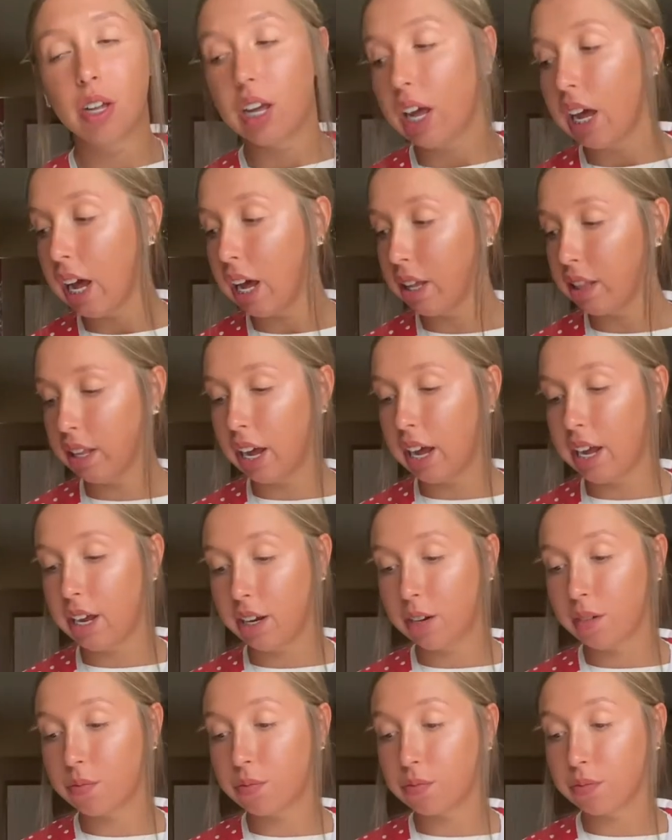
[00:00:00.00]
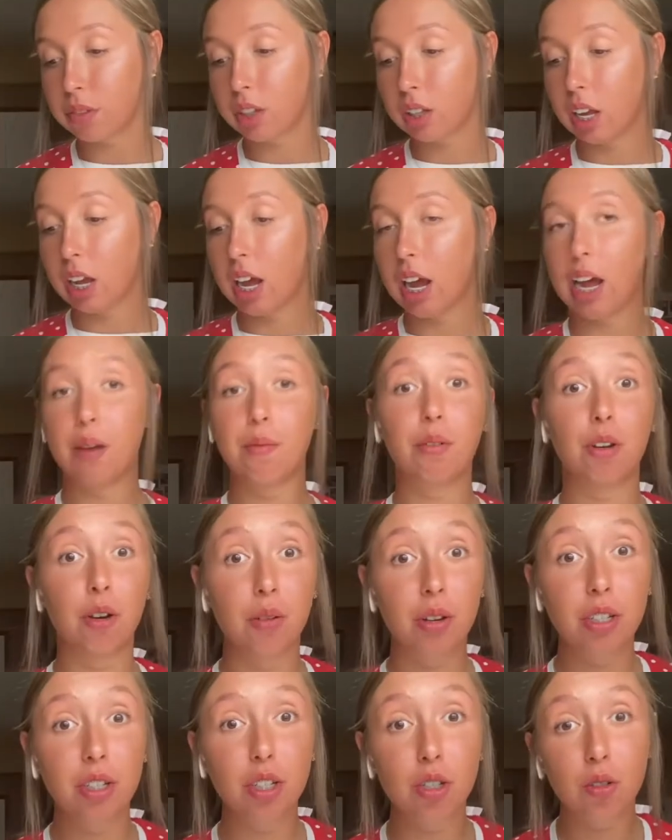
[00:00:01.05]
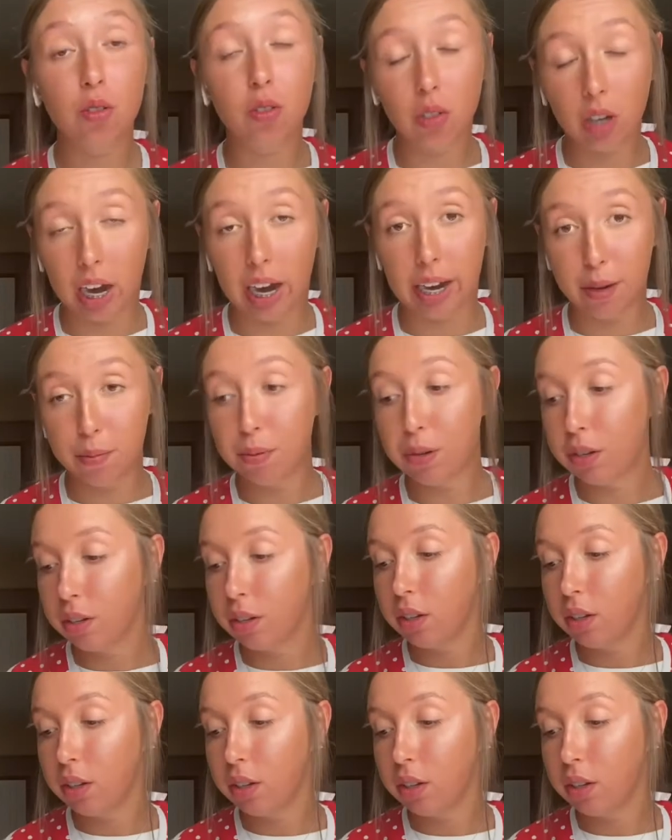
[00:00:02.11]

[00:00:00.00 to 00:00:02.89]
And then I'm going to grab